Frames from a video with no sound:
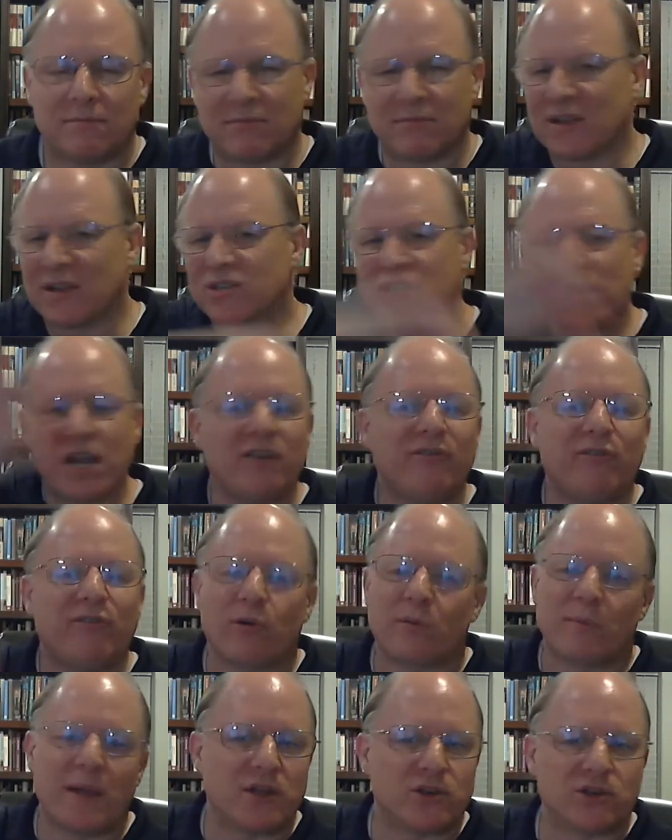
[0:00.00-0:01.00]
there's shell
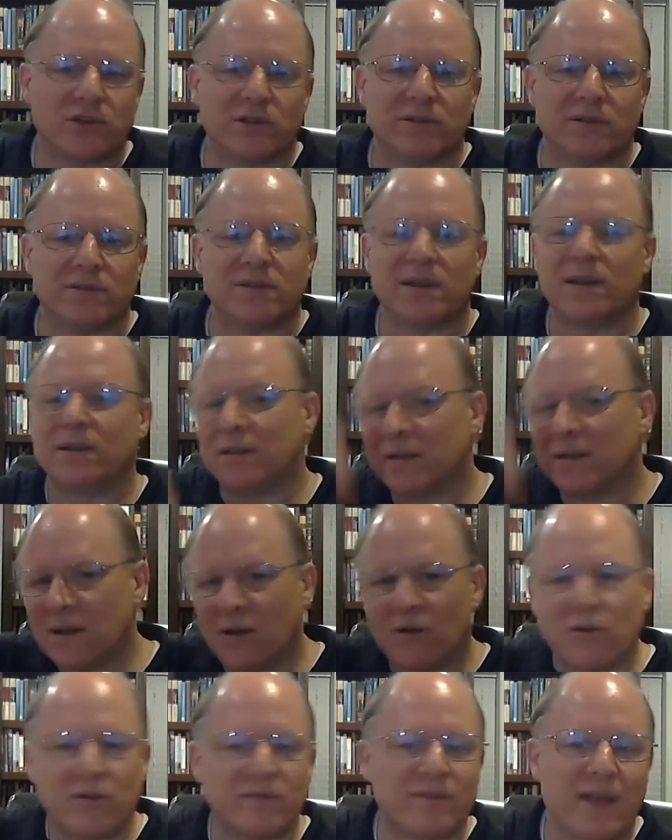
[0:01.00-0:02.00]
formations and
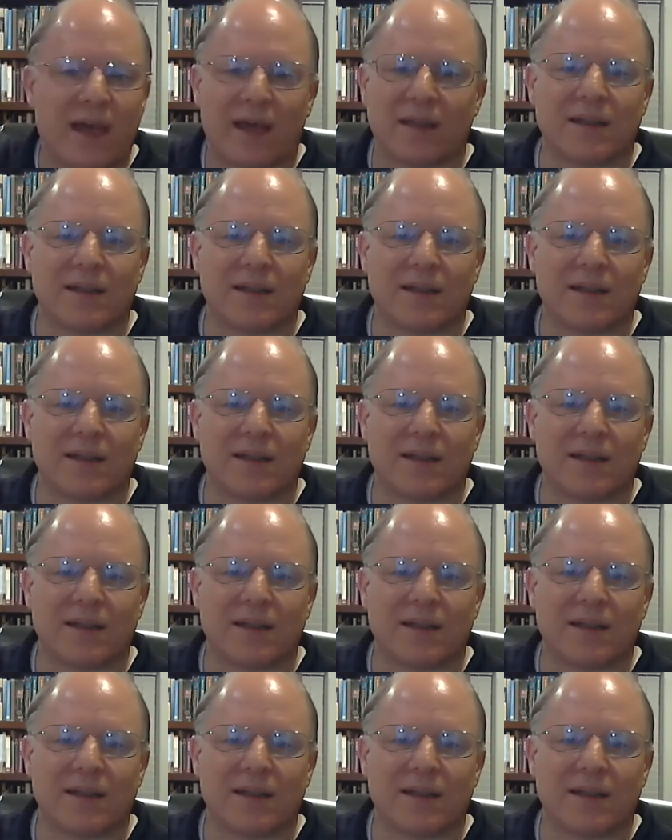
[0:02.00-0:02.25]
all of that.